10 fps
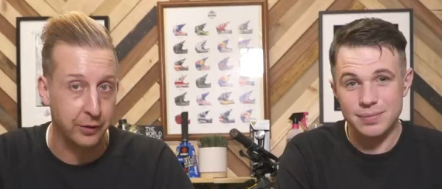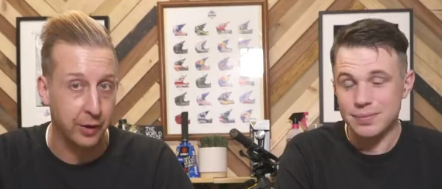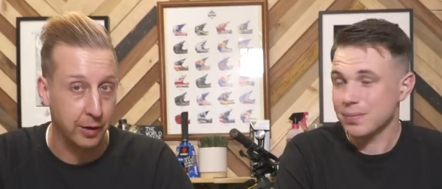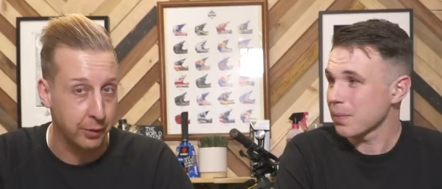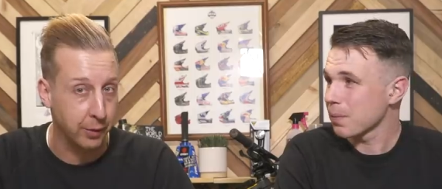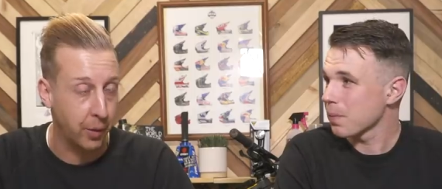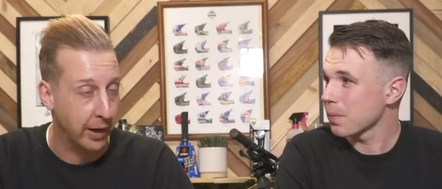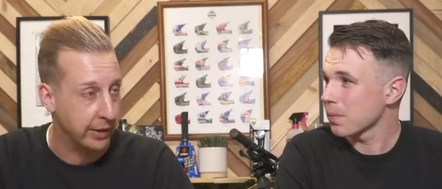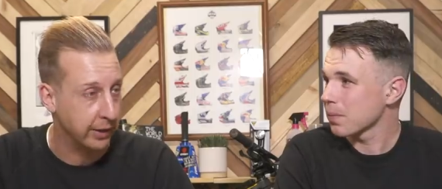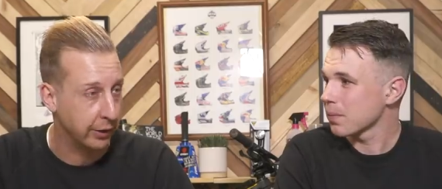Speaker 1: they're doing it with the
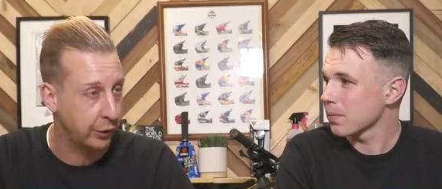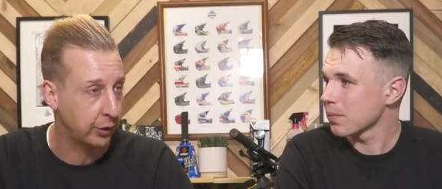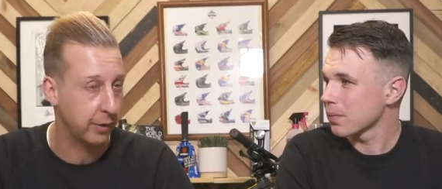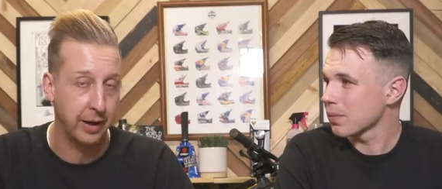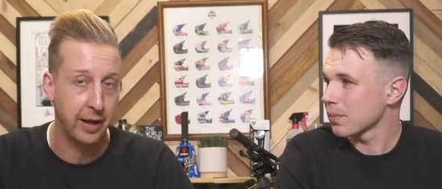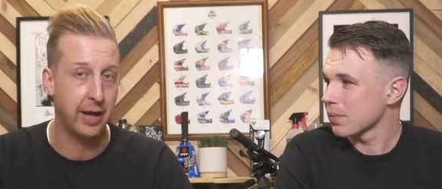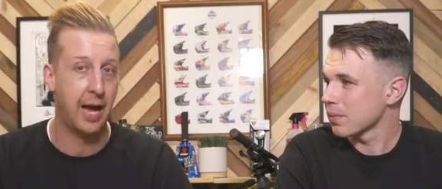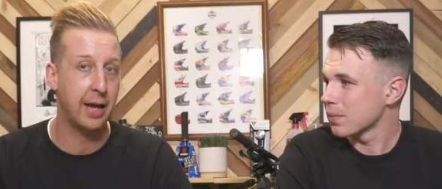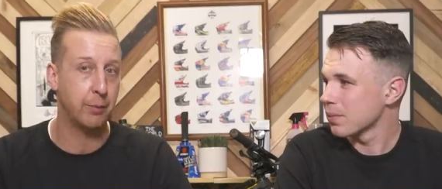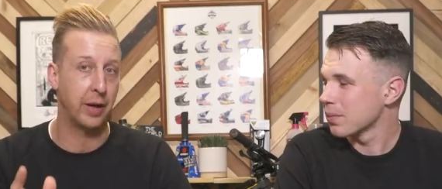weight. You know, you're talking a
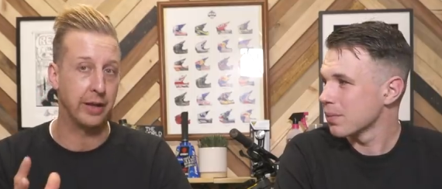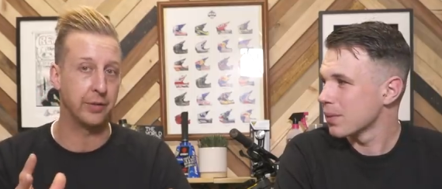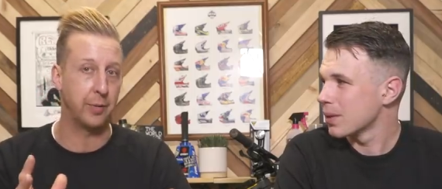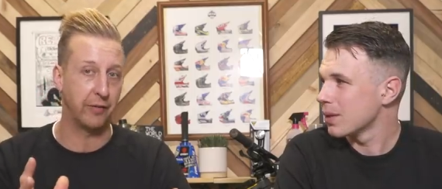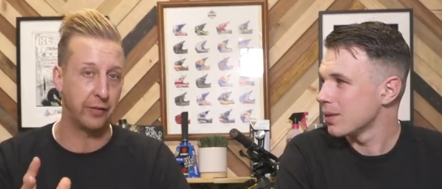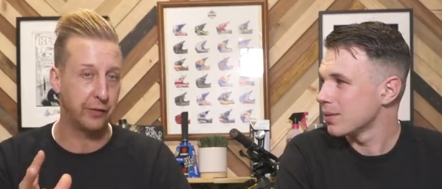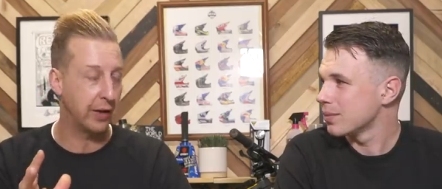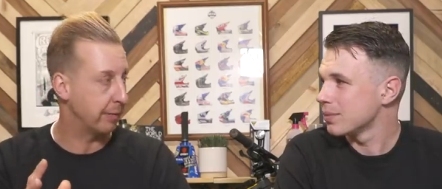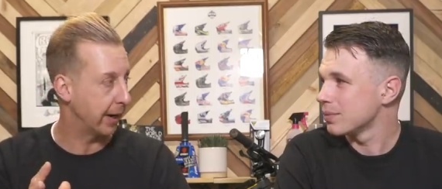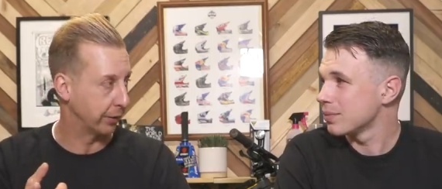head weight that's about
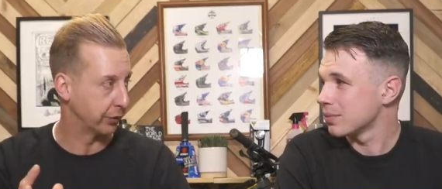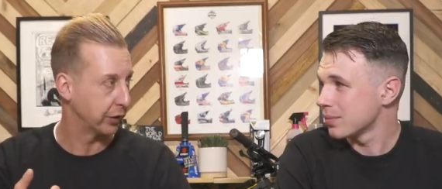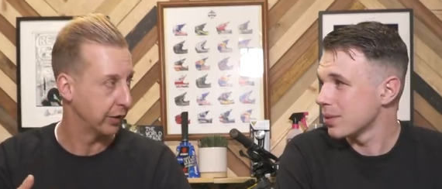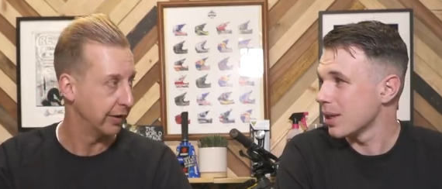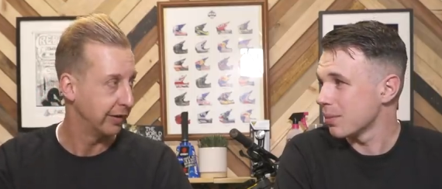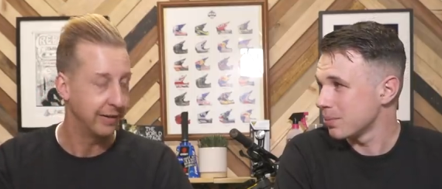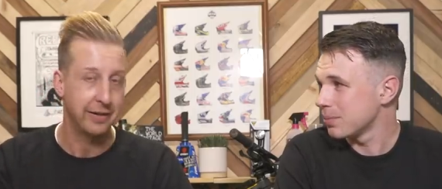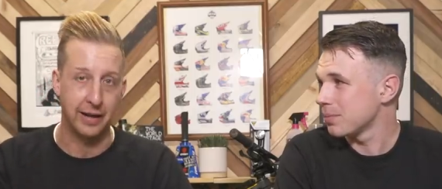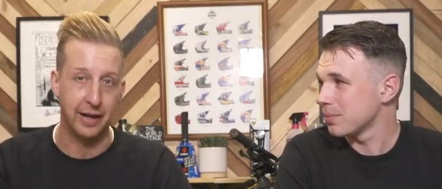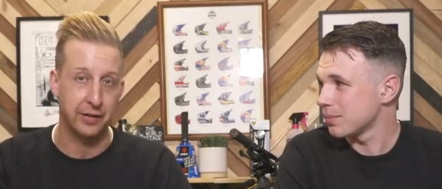15 pounds. Yeah.
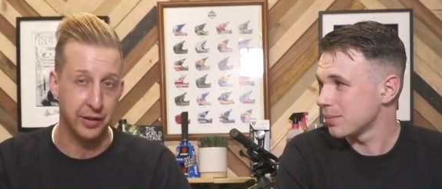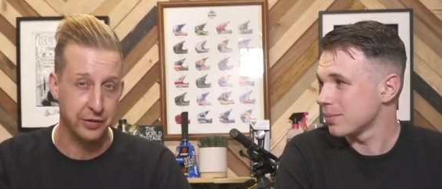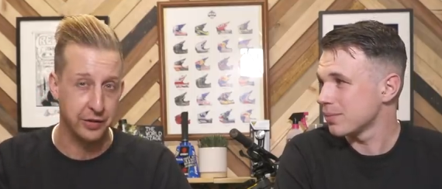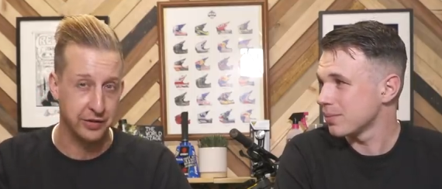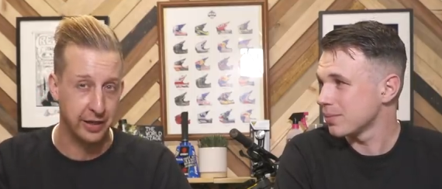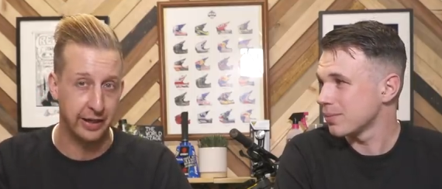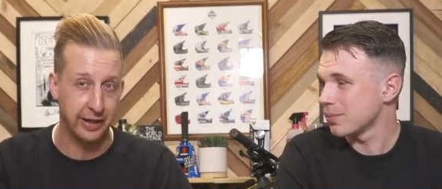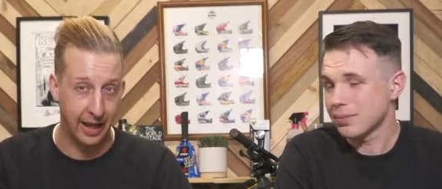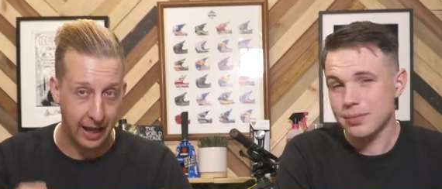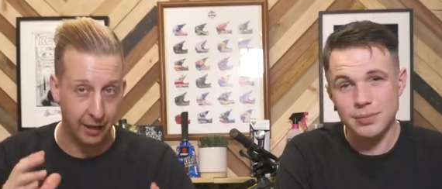And that thing's just
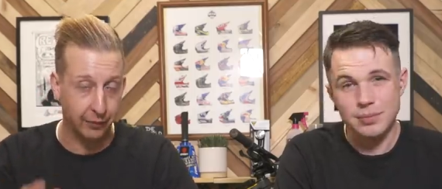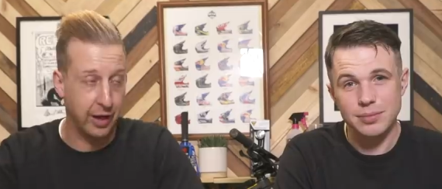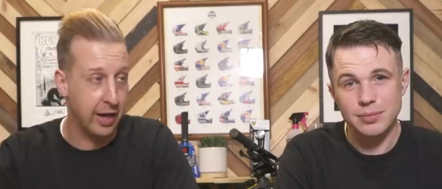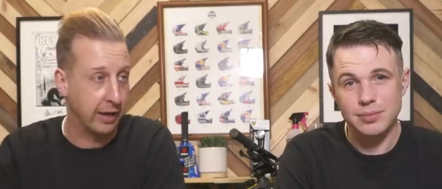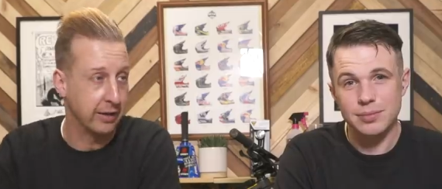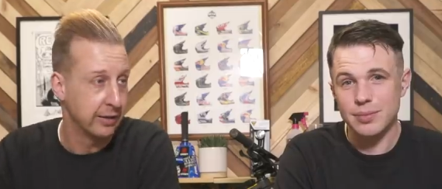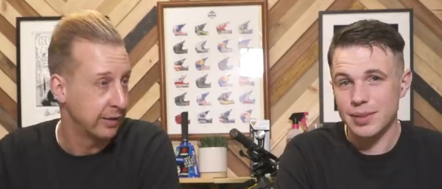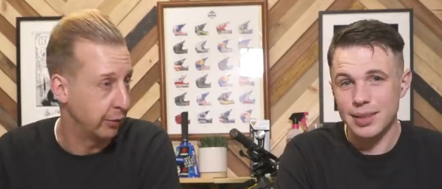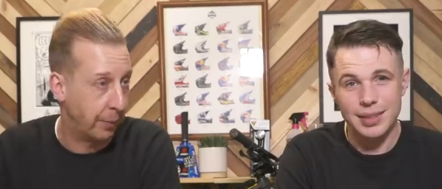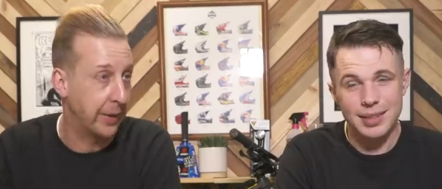taking a hell of a hit
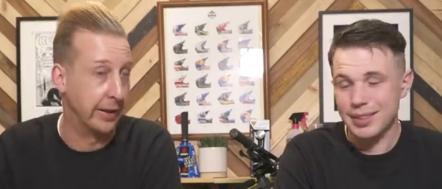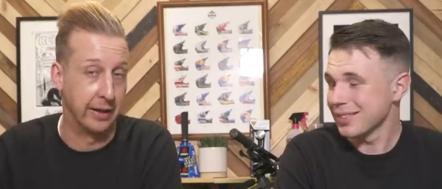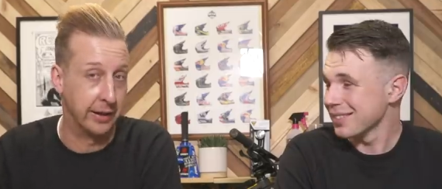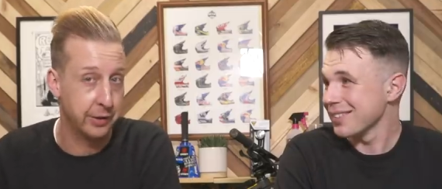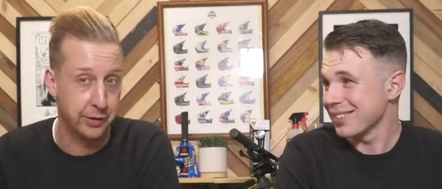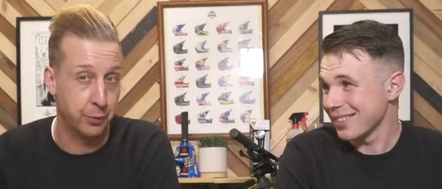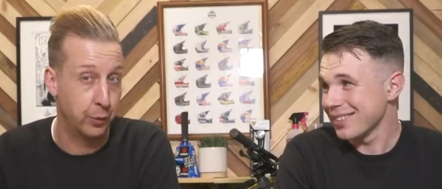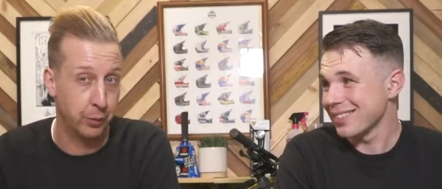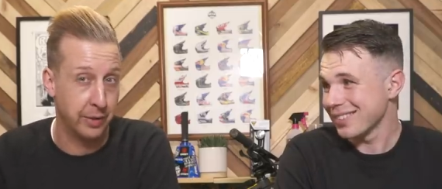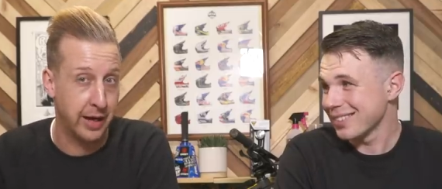repeatedly. You
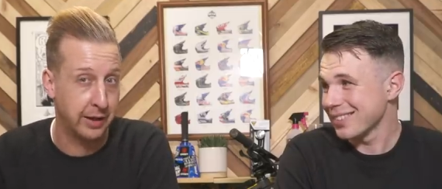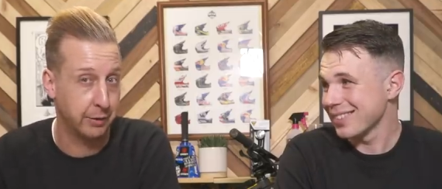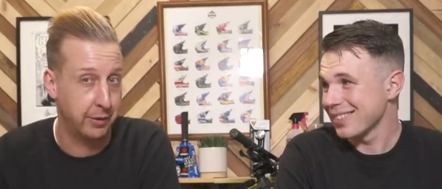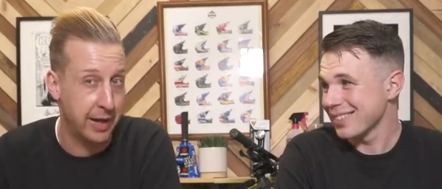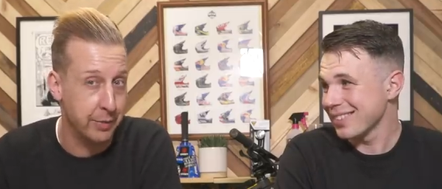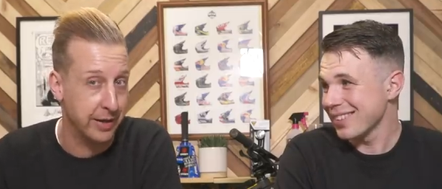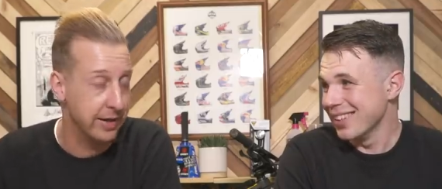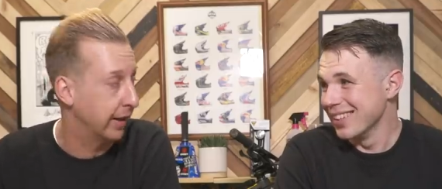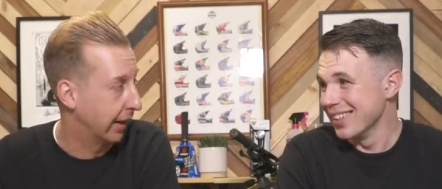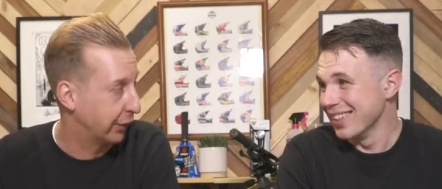wouldn't want your head anywhere
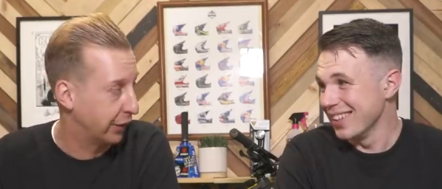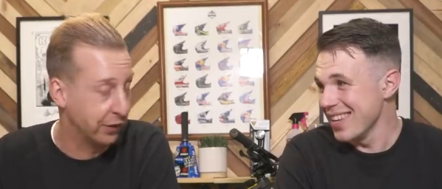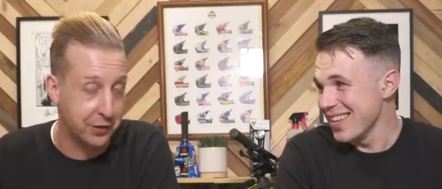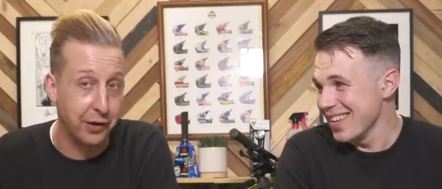near that. So it's